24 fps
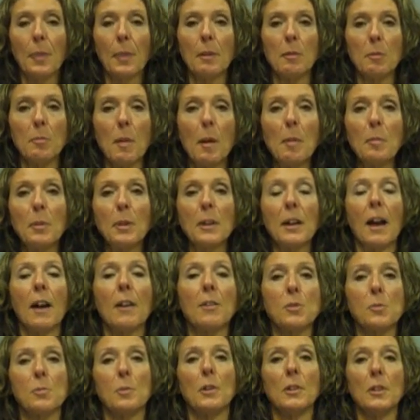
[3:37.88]
remember,
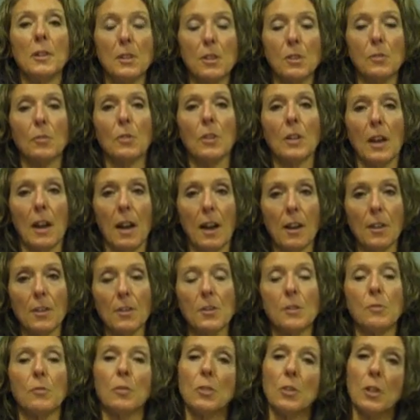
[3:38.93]
cow's milk is for
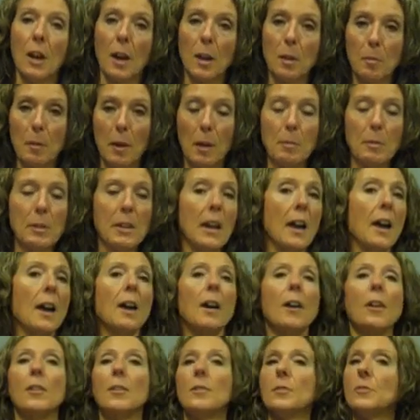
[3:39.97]
cows. If you're not a baby
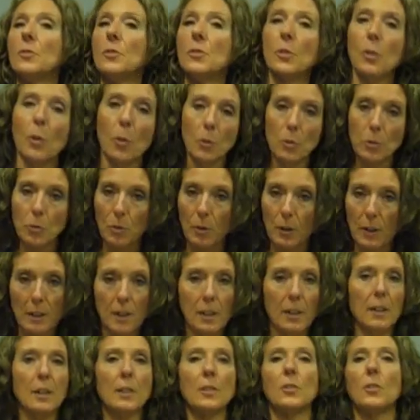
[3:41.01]
cow, don't drink
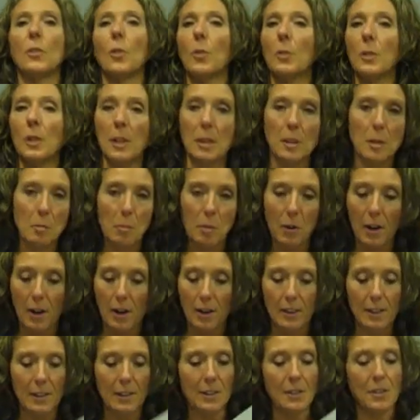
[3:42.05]
it, don't eat the
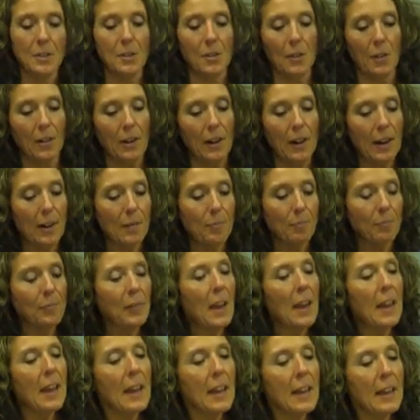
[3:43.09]
products, all right?
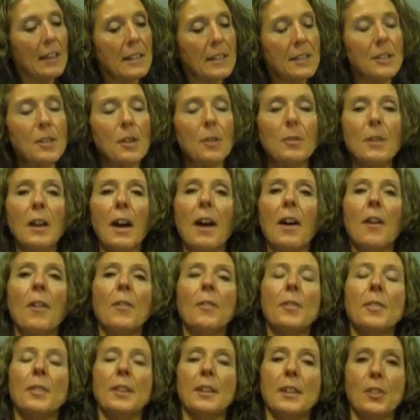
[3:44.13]
So
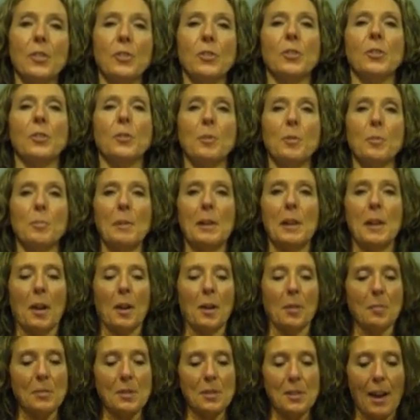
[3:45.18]
now the issue
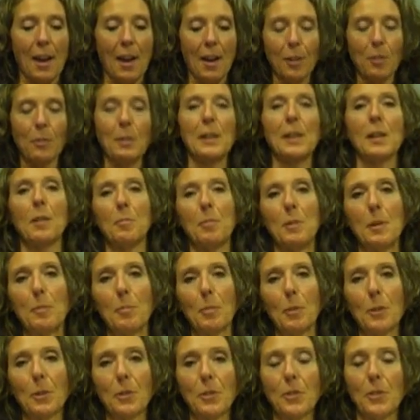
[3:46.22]
becomes how do we get
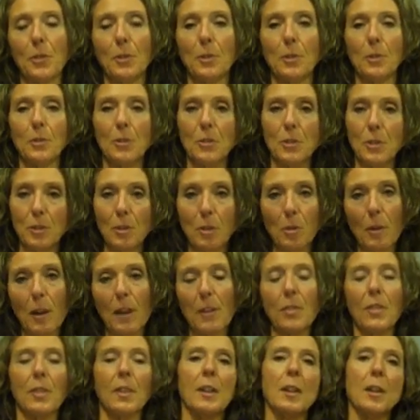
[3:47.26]
people to do the
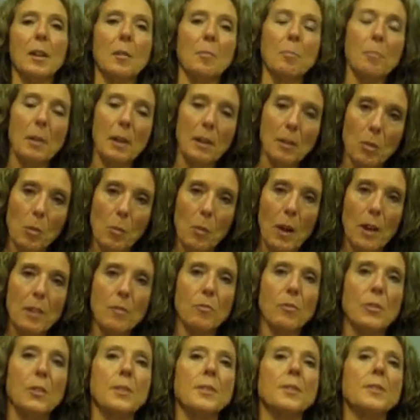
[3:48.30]
right thing, pick the right
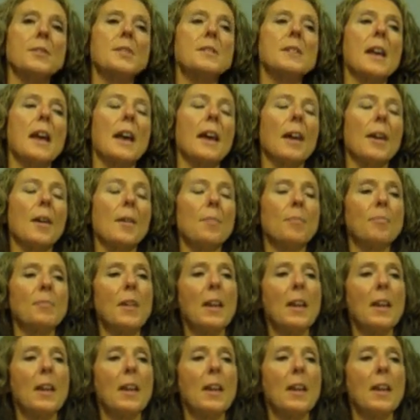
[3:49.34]
foods, and